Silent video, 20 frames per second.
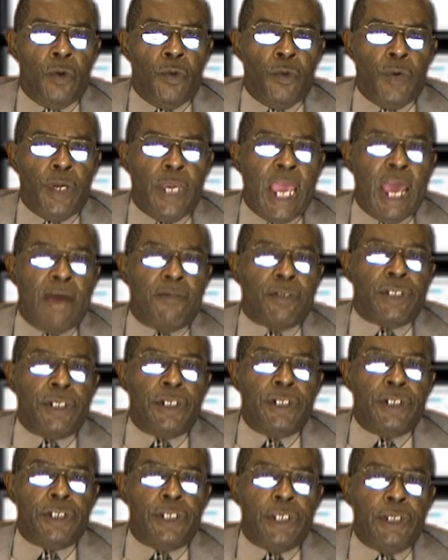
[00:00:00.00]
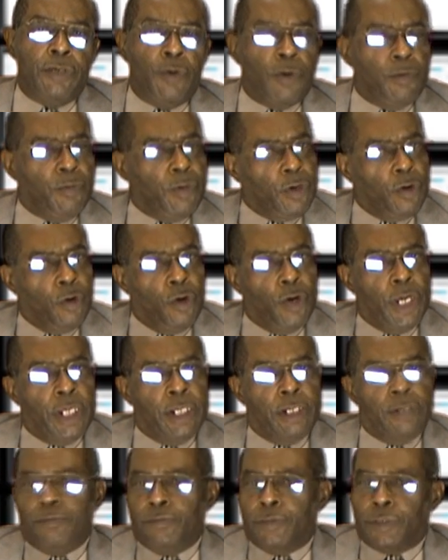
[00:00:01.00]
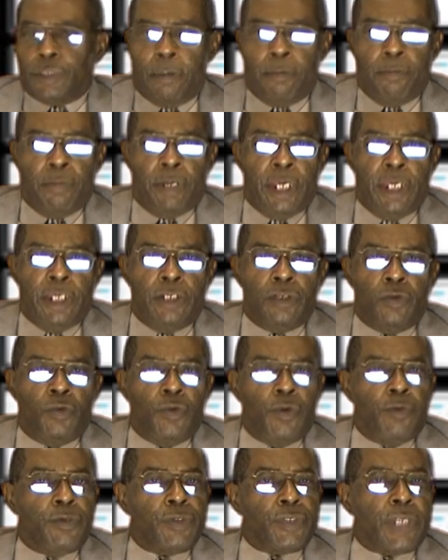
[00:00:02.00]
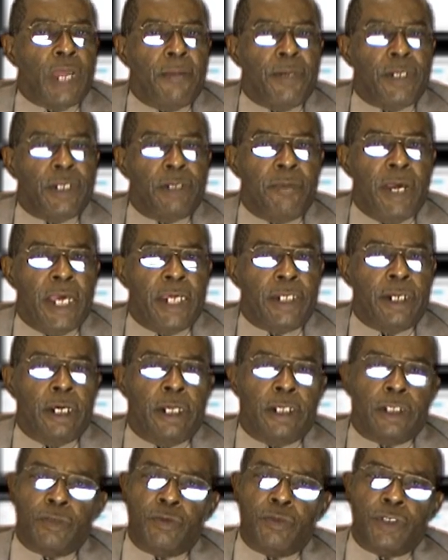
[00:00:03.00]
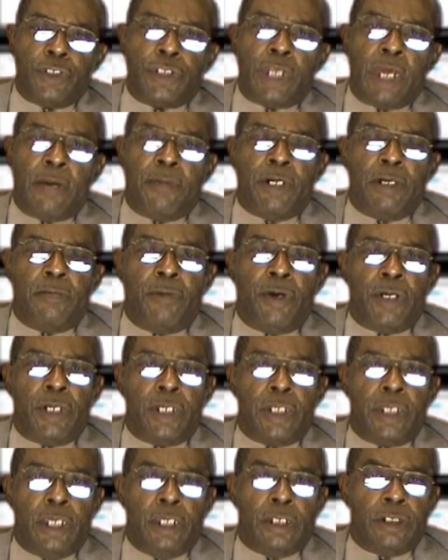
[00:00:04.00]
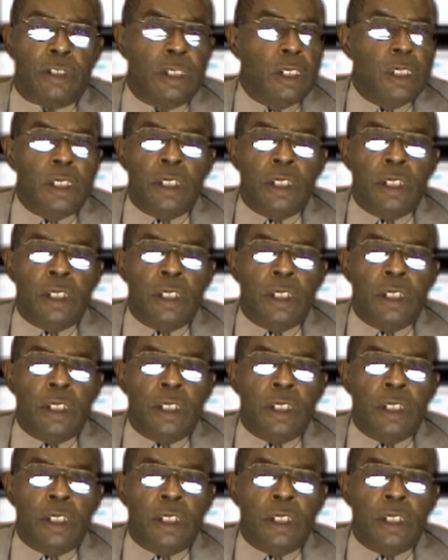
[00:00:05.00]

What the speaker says: We have a tendency when we're going someplace, we will stop at the McDonald's, we'll stop at the Burger King's.